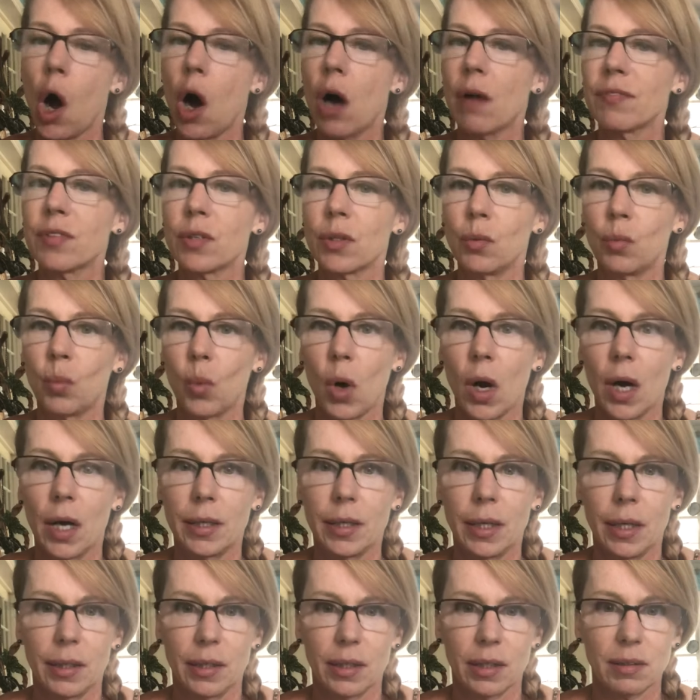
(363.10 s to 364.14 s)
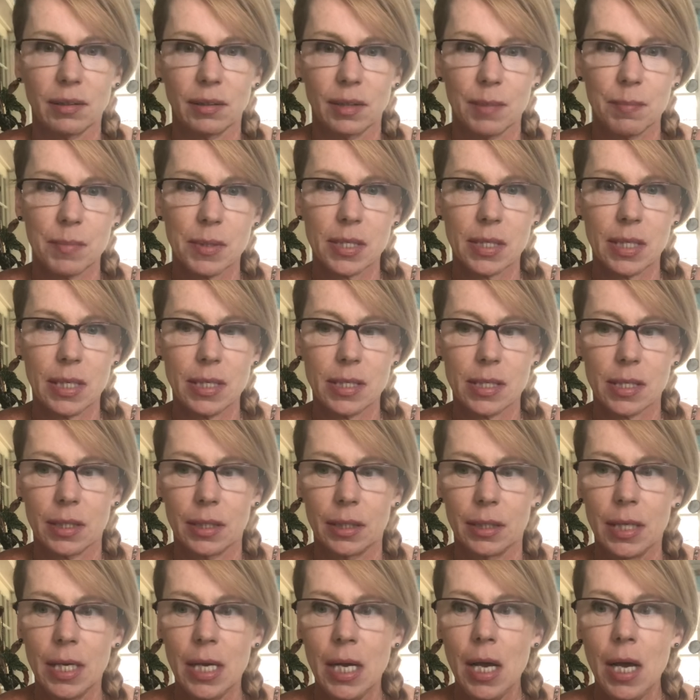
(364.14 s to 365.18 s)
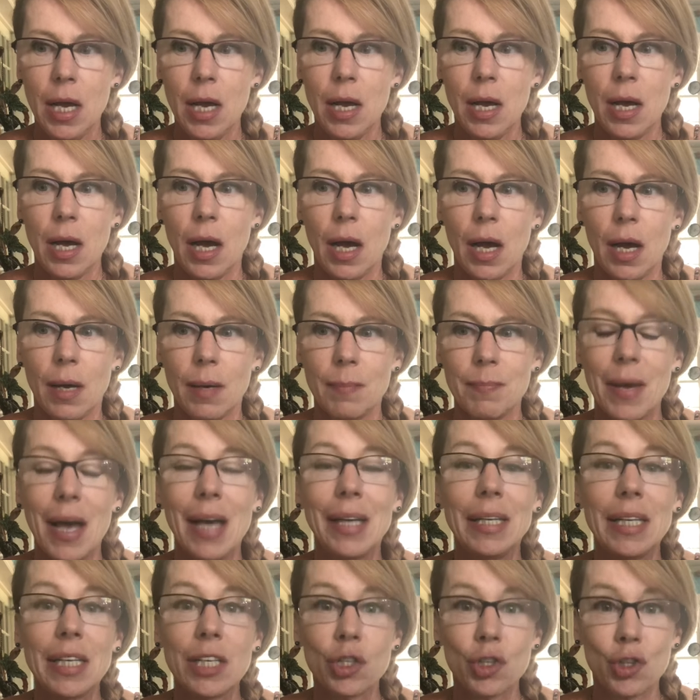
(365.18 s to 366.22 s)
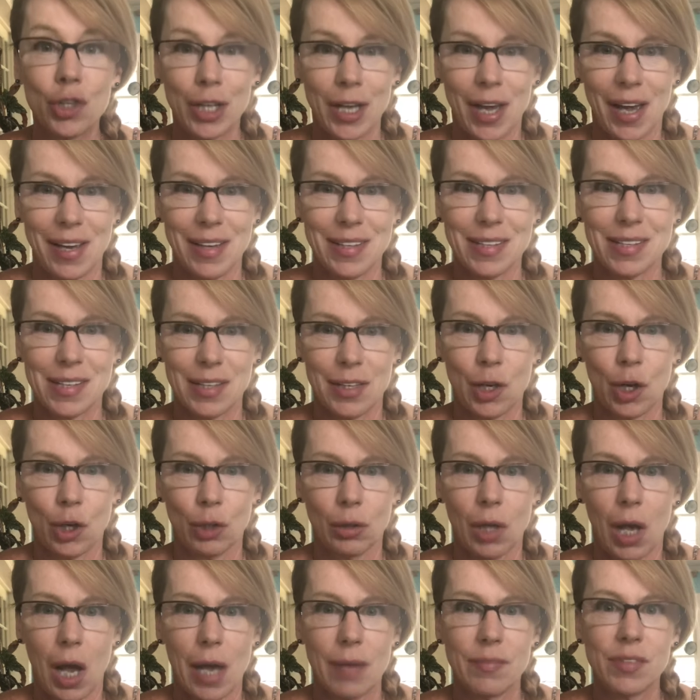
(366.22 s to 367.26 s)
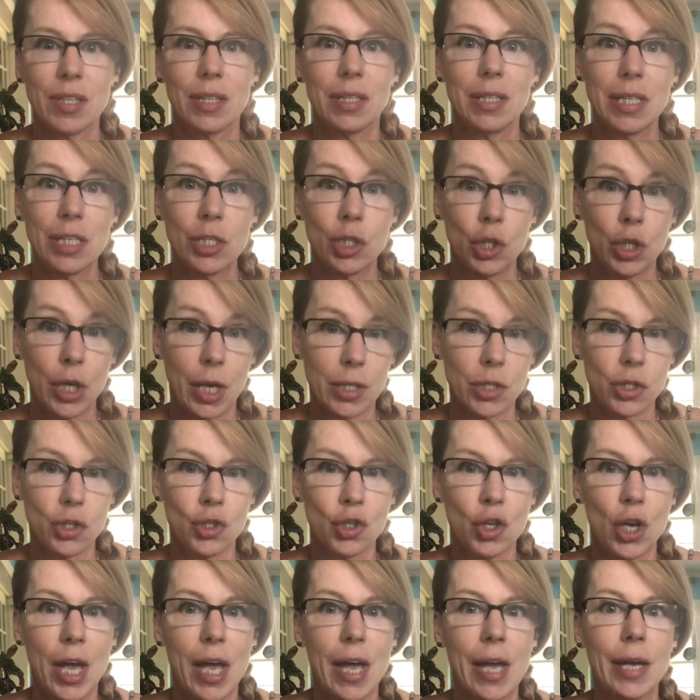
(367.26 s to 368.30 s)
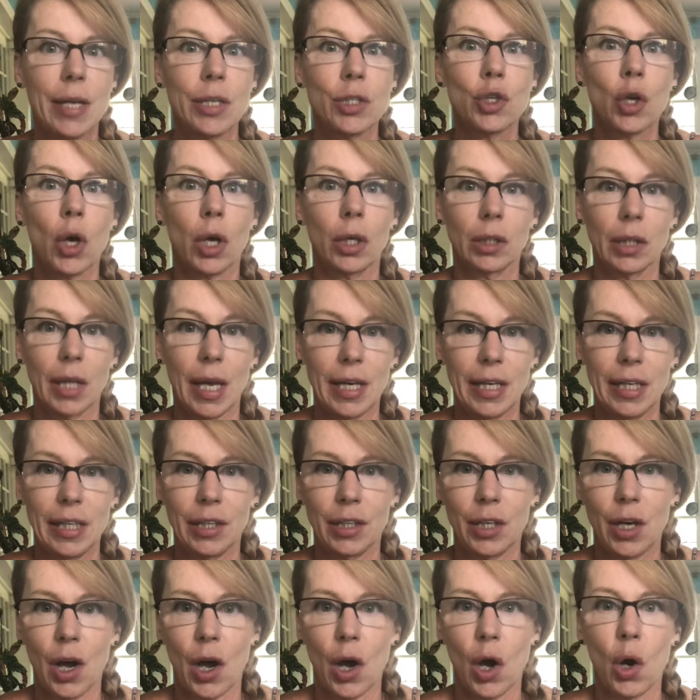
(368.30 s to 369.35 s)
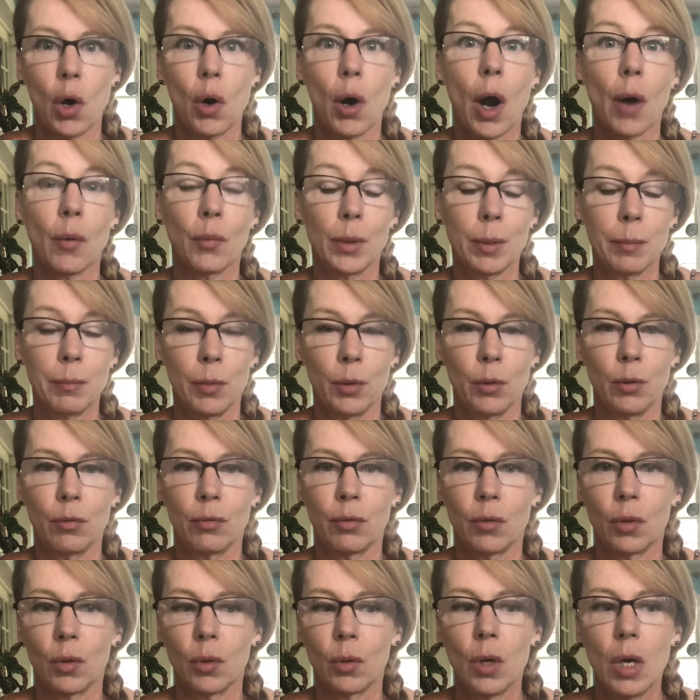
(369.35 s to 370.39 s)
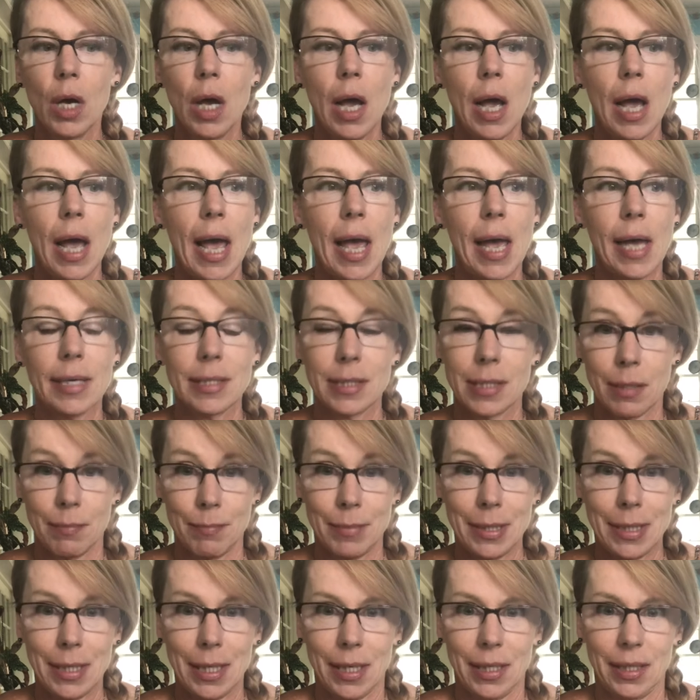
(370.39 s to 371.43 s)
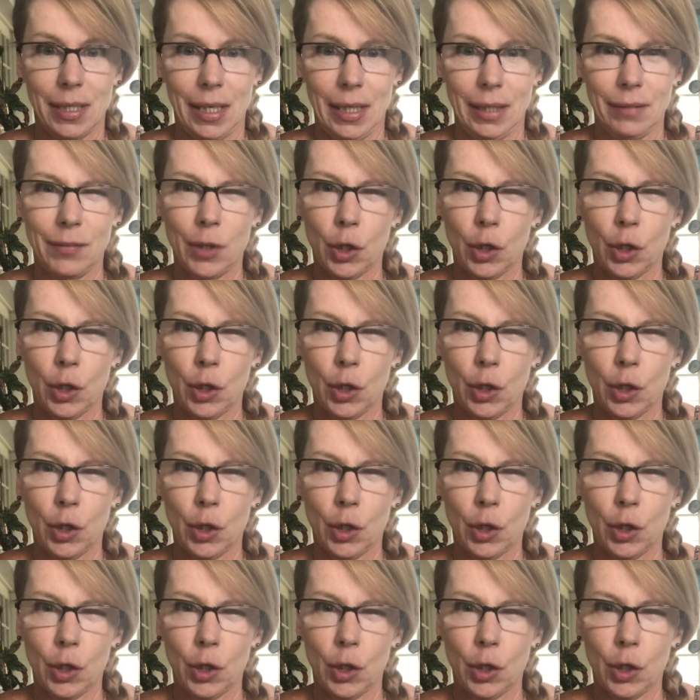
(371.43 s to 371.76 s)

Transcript: often what an eclipse season initiates in our lives, initiates change, a letting go, a removal, and a beginning.